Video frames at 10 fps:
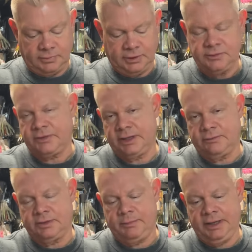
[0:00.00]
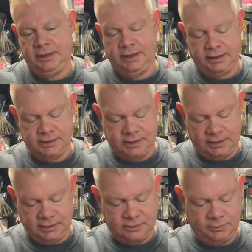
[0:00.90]
I always forget what a pain in the neck is
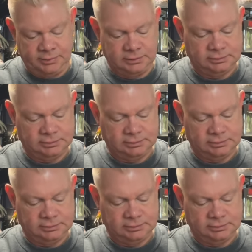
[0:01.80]
getting these open.